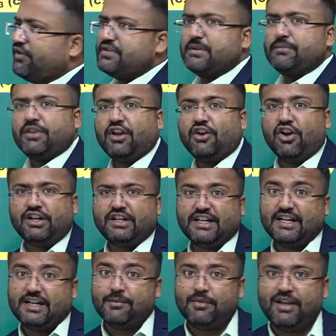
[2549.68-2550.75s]
of something called
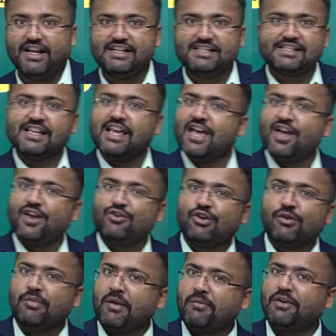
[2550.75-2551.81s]
determinants,
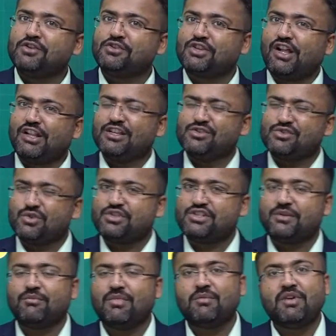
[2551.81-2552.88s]
you'll be able to solve this
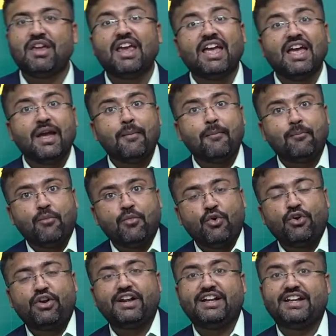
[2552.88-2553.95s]
question maybe
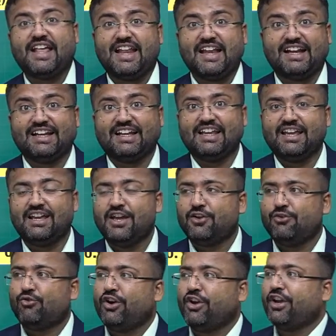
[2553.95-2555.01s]
more directly.
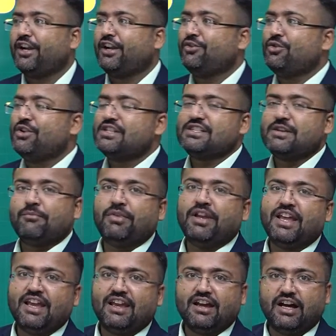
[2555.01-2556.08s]
What you can do is
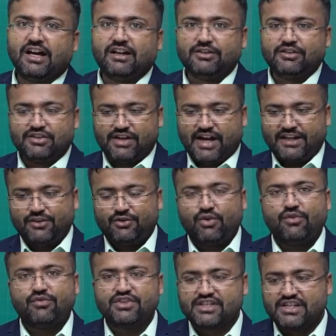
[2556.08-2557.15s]
simply write the
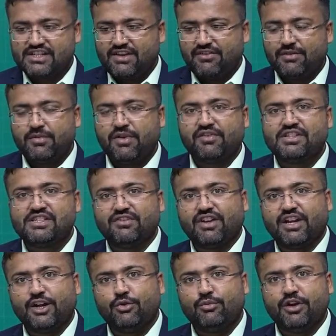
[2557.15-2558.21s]
coefficients a1, b1,
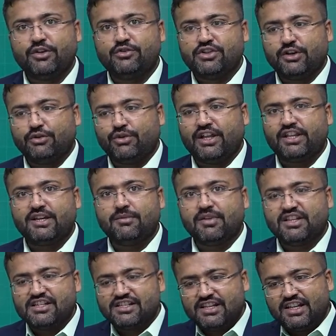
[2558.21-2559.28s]
c1, a2, b2, c2, a3, b3,
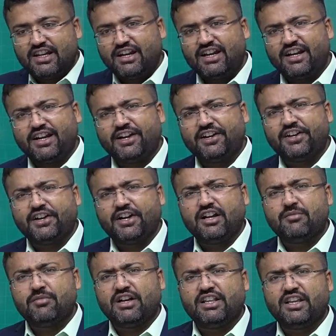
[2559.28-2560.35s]
c3, create a
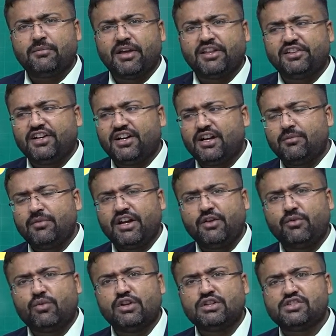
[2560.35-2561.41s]
determinant, 3 by 3 determinant
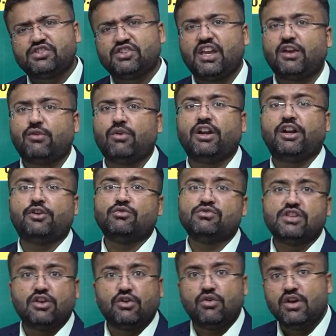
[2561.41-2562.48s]
equals equated to
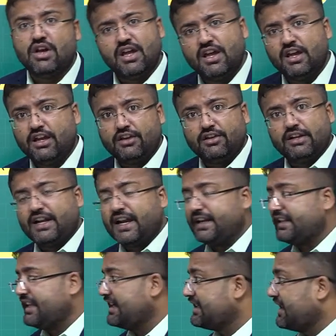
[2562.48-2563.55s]
0. You will
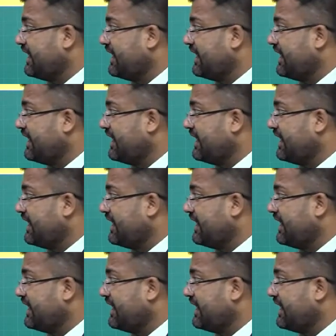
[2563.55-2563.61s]
get that